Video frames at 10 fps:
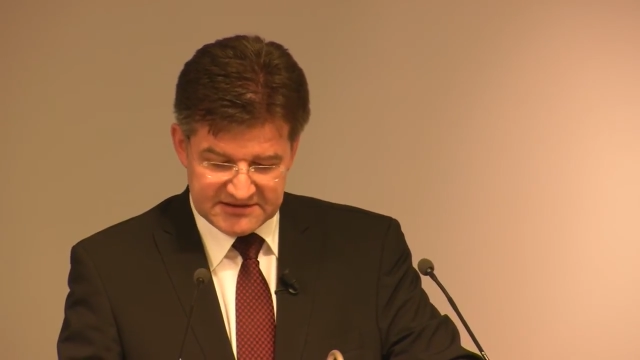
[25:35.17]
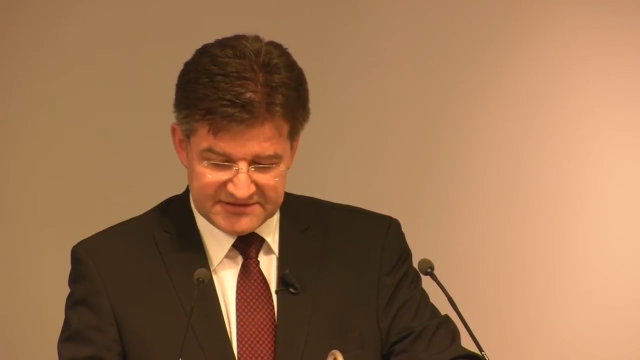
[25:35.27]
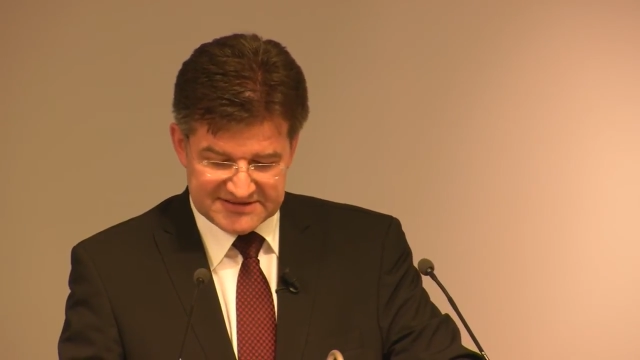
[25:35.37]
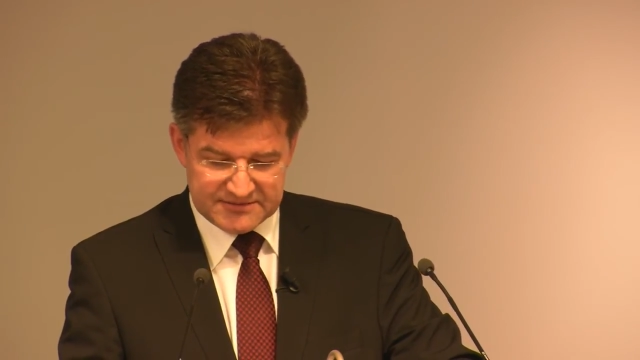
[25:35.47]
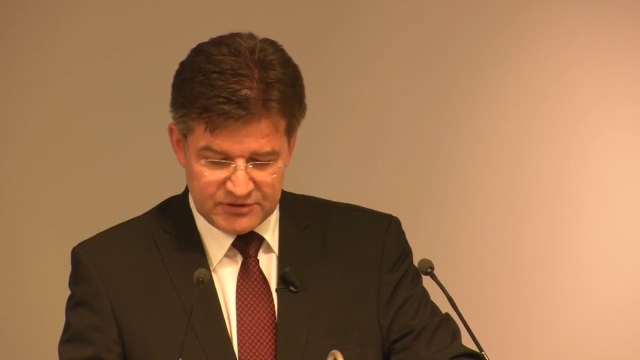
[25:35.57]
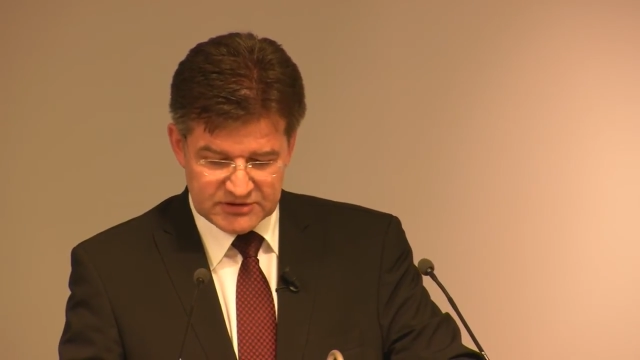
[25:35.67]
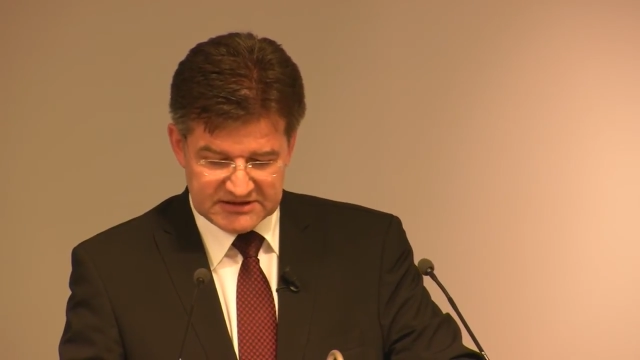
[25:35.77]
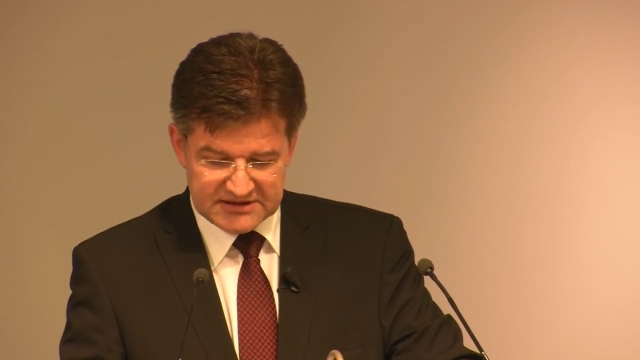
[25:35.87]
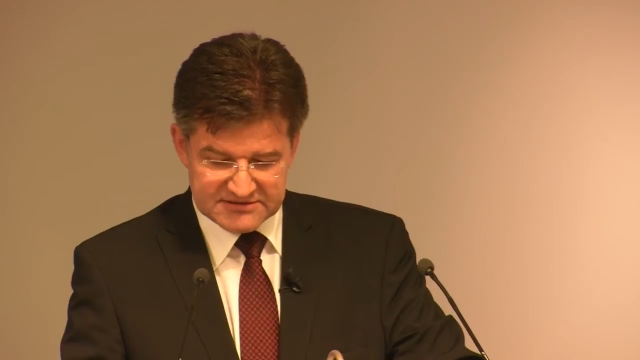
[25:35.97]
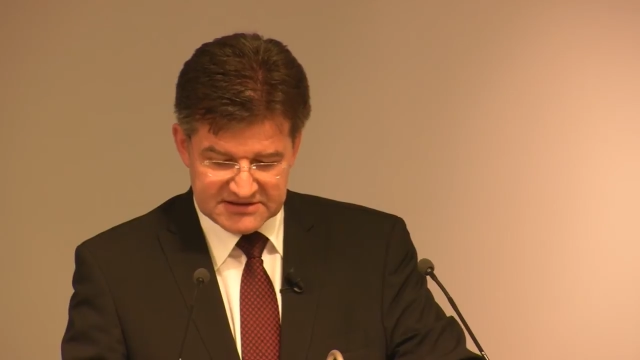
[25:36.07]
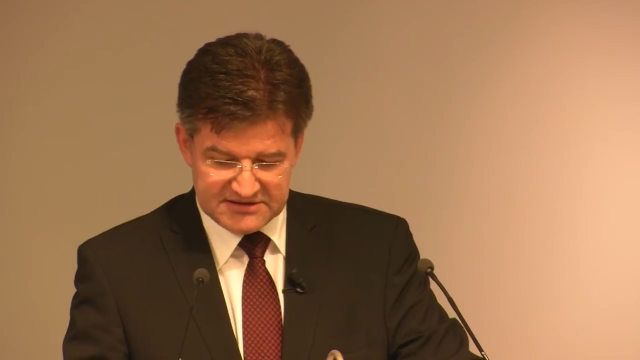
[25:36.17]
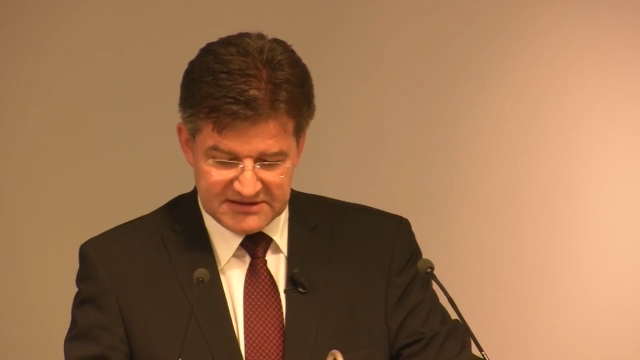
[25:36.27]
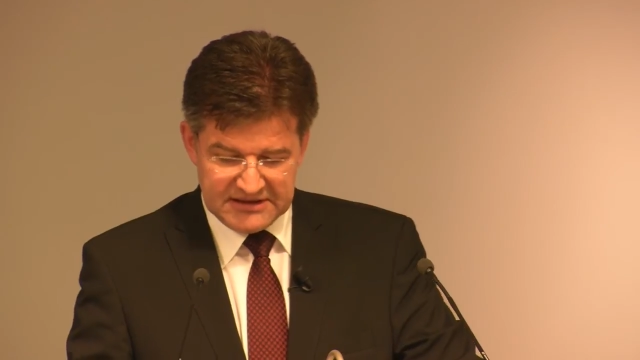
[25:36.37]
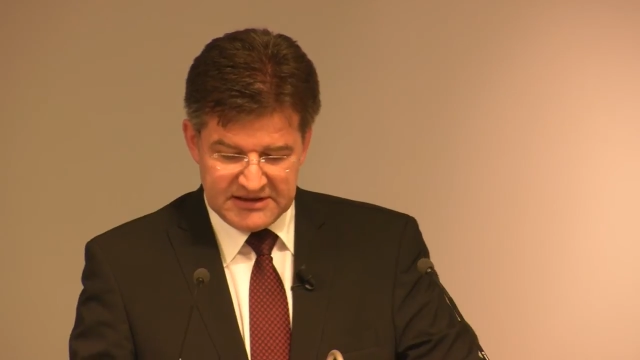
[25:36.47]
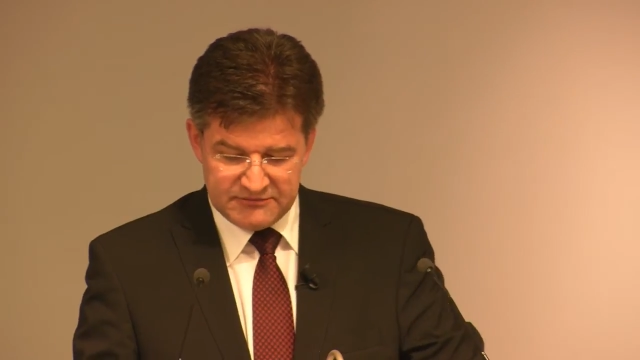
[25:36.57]
Western Balkan country
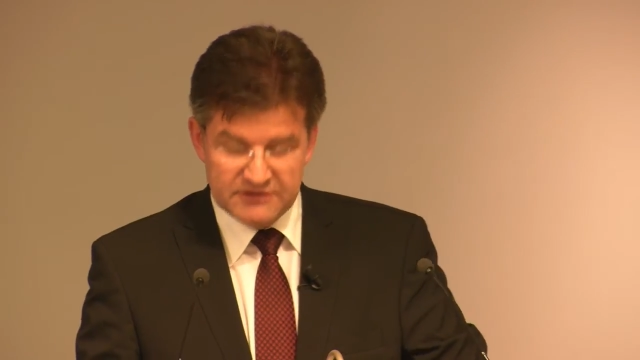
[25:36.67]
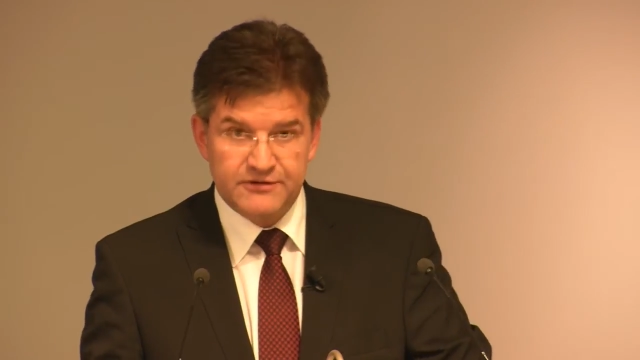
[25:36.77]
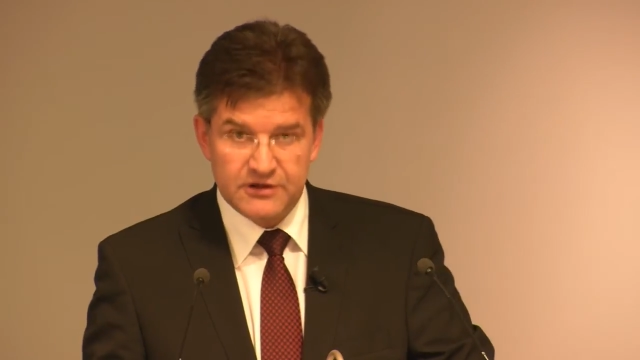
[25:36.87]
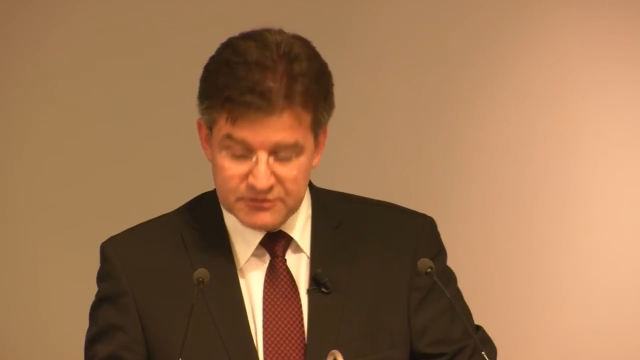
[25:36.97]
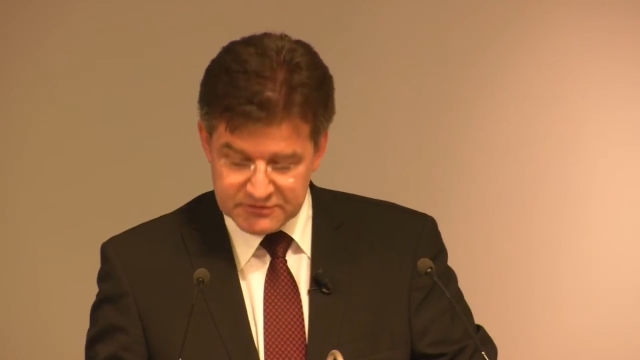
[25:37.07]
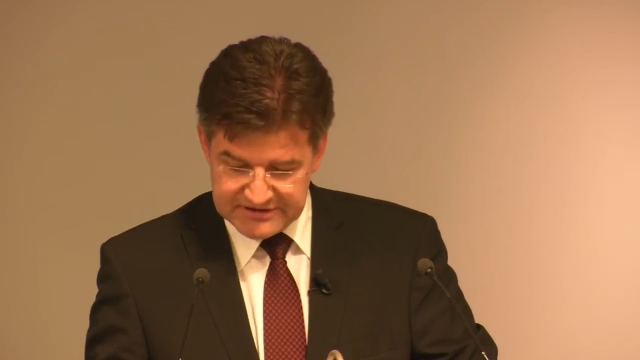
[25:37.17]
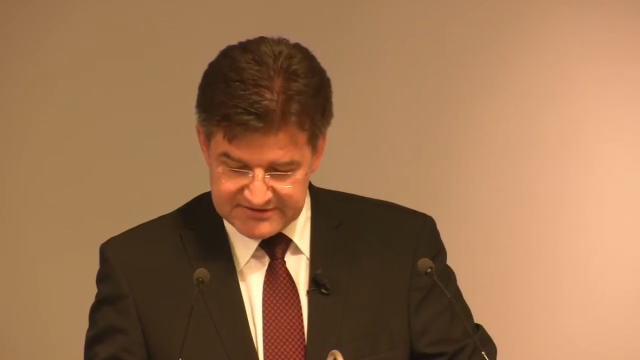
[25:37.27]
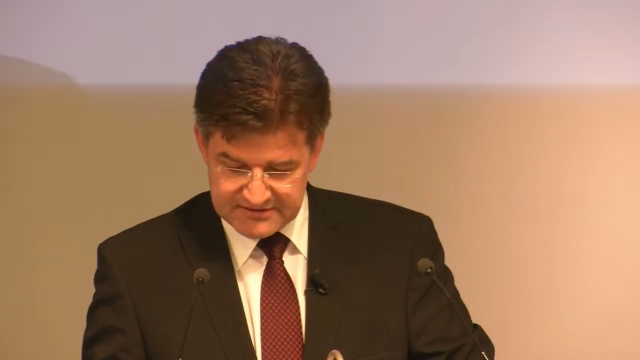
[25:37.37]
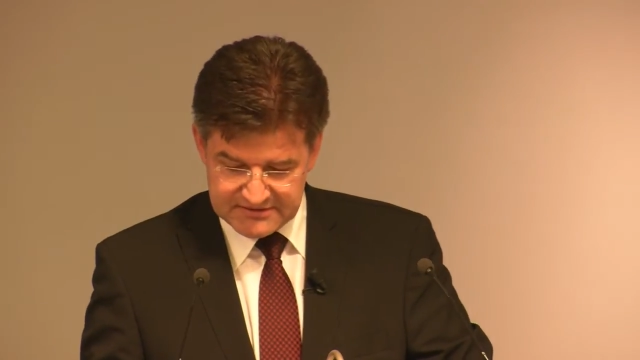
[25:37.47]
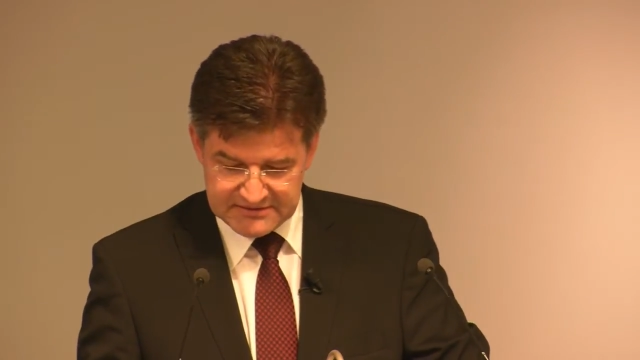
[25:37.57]
will follow Croatia.